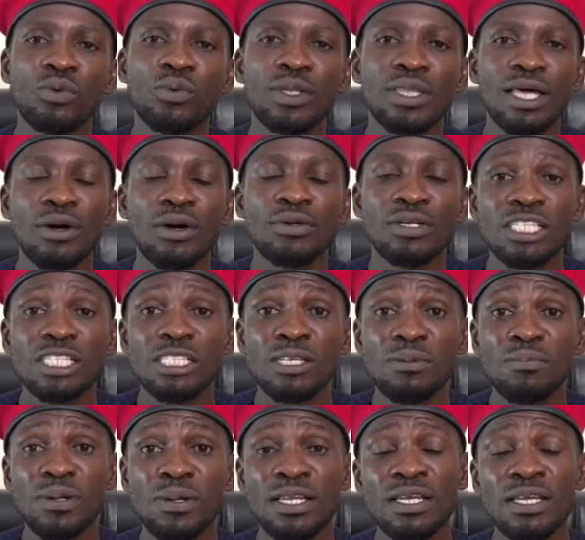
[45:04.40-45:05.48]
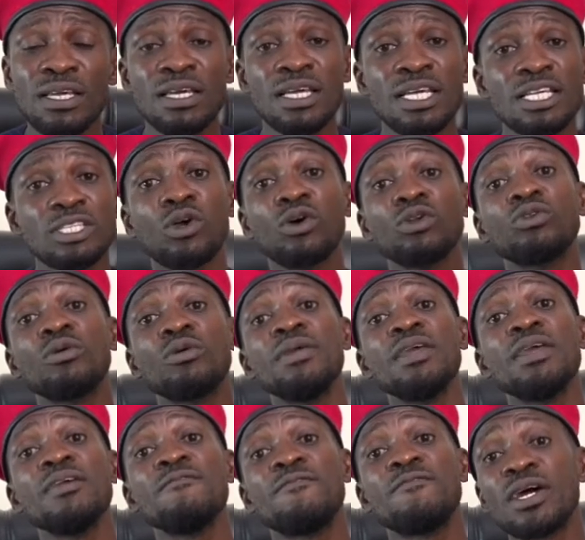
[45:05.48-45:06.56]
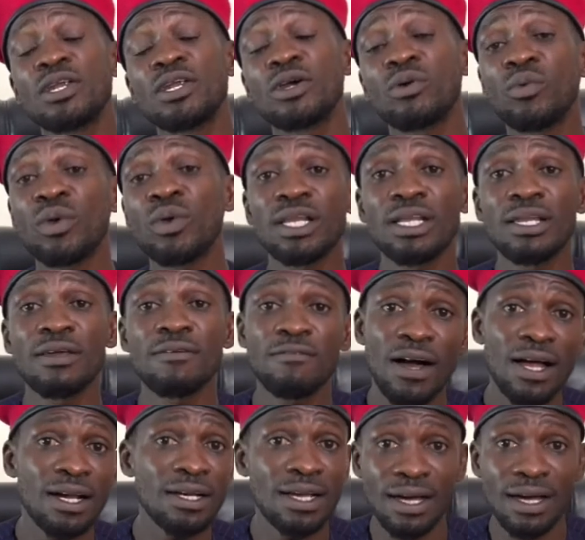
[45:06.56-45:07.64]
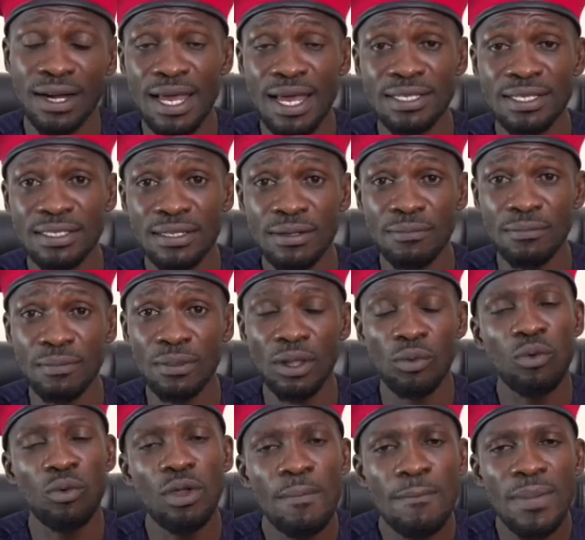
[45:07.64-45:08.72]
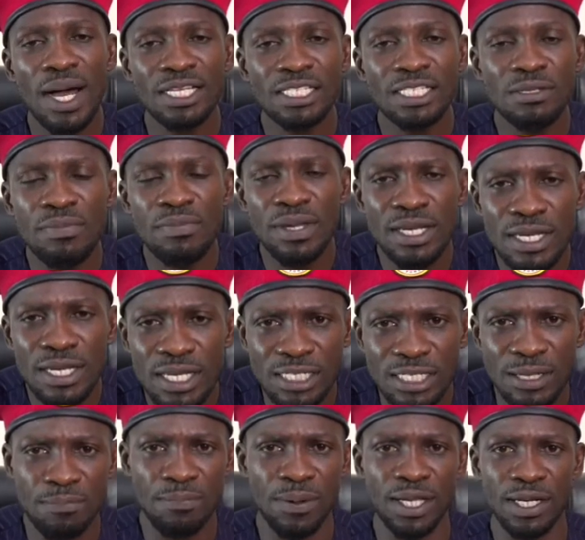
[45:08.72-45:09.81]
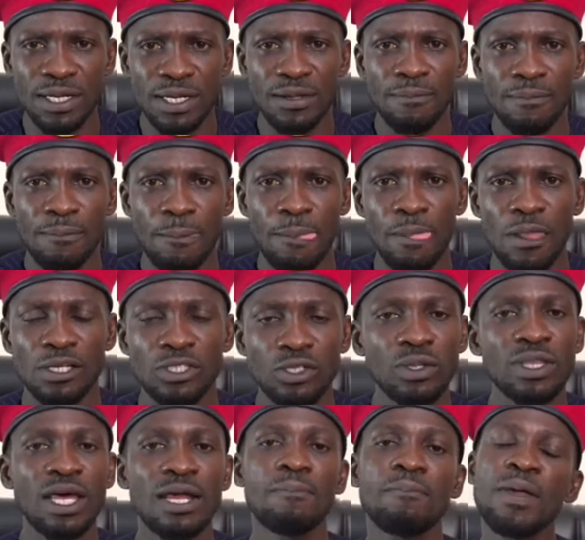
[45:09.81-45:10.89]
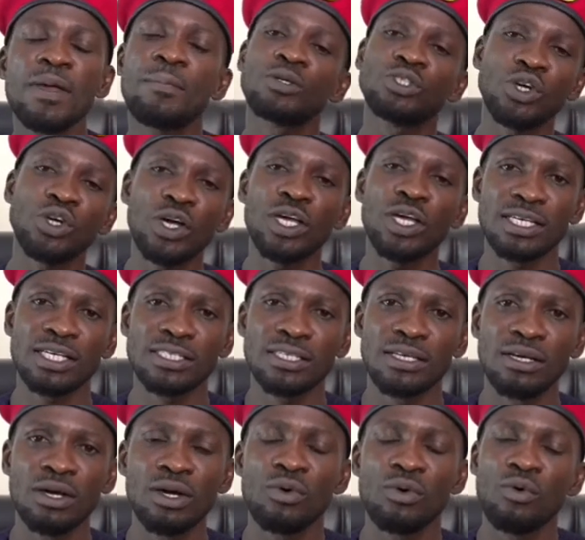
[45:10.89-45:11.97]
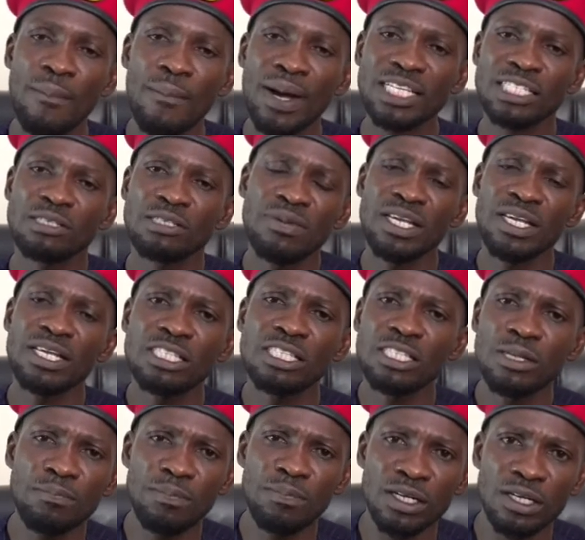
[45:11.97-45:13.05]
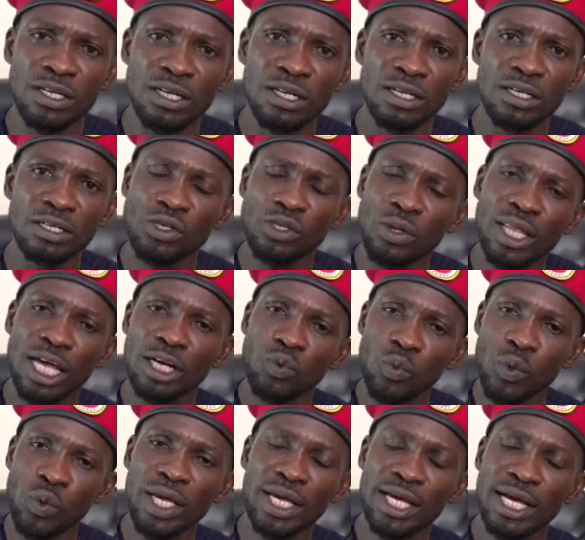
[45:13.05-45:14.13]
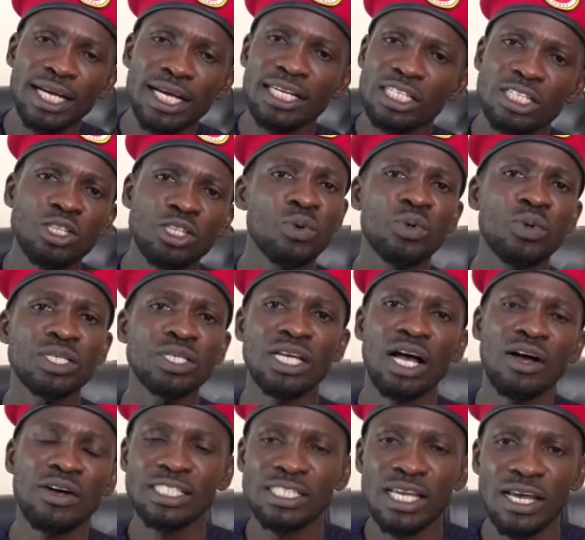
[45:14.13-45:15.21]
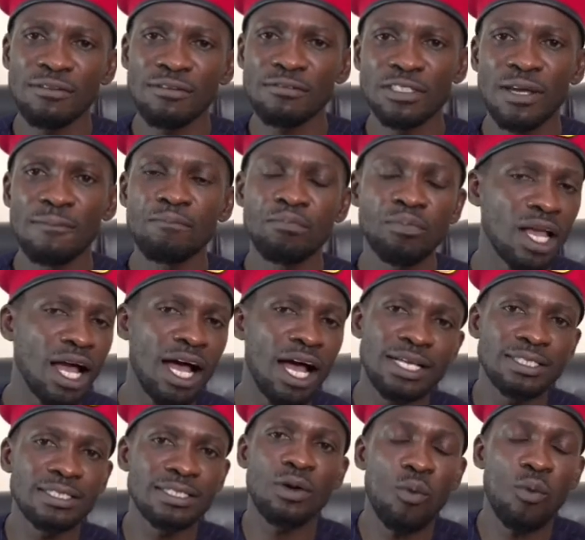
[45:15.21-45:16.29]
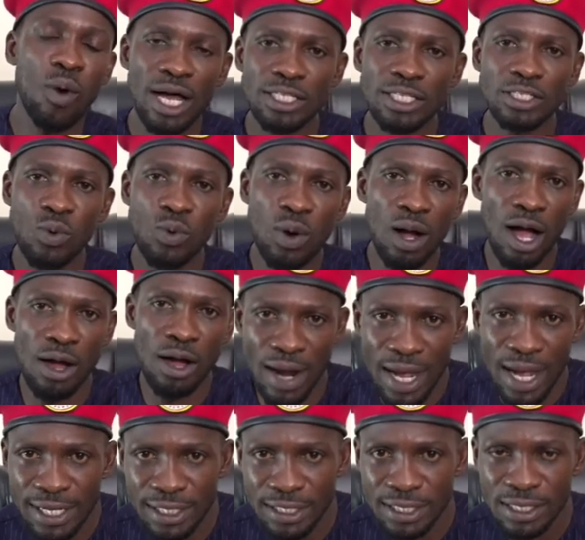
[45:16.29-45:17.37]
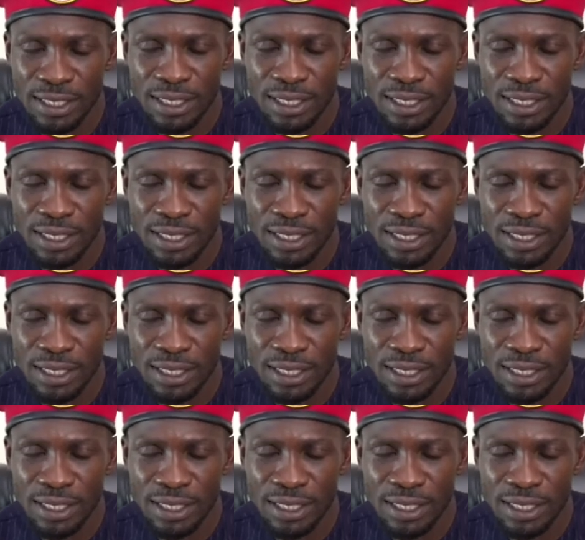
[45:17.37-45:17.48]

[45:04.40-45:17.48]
without discipline is going to be very quickly vulgarized. We must be disciplined so that people join us. We must be disciplined so that we can distinguish ourselves as the ones who are right